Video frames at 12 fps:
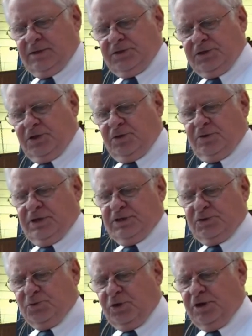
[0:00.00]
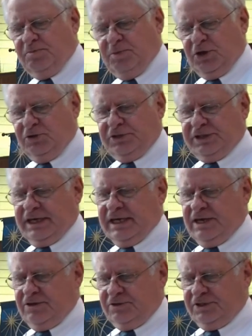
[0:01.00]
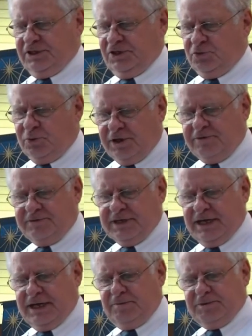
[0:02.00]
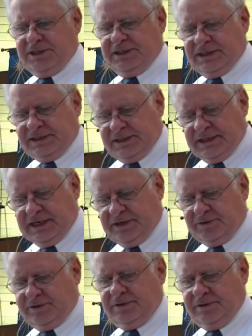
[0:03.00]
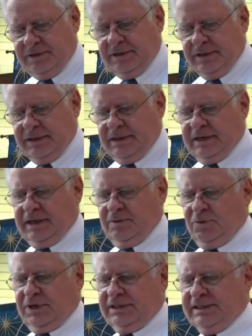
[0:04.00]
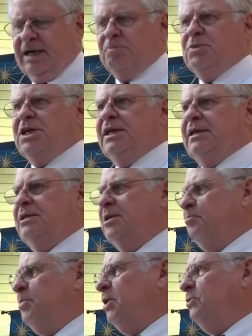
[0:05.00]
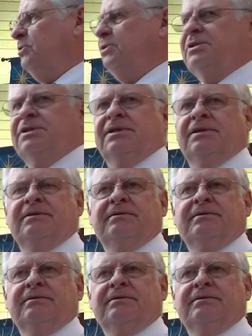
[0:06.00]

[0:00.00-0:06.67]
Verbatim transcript: so his word boasting, he uses it 12 times in this letter. And what does that mean to boast?